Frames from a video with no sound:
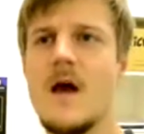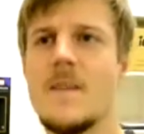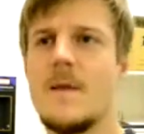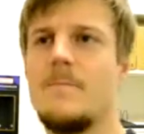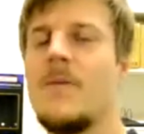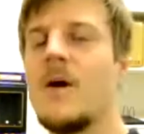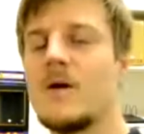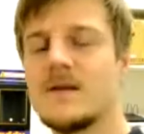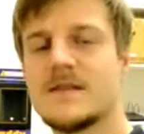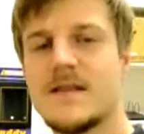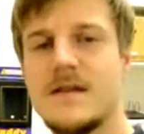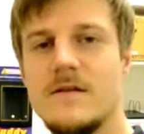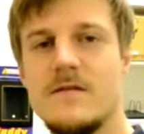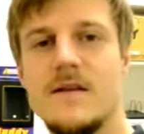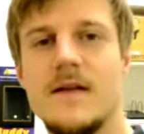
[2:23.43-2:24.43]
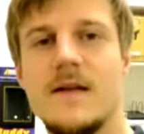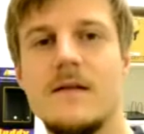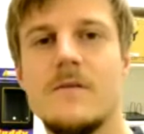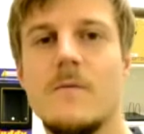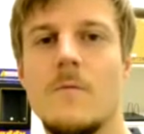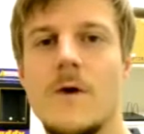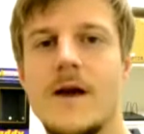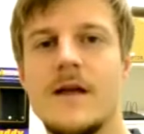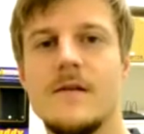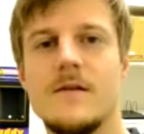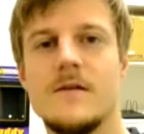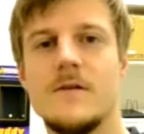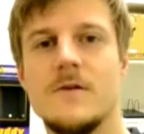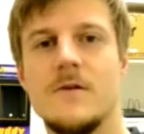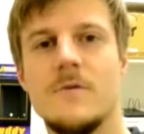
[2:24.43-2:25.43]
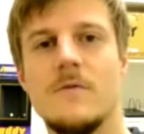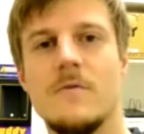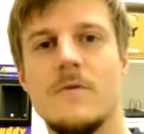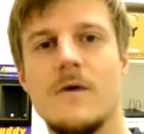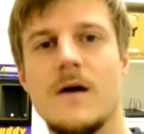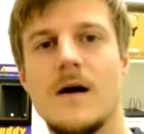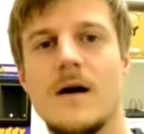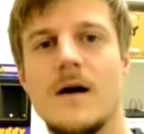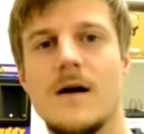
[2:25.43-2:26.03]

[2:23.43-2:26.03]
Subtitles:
the parts that you need when you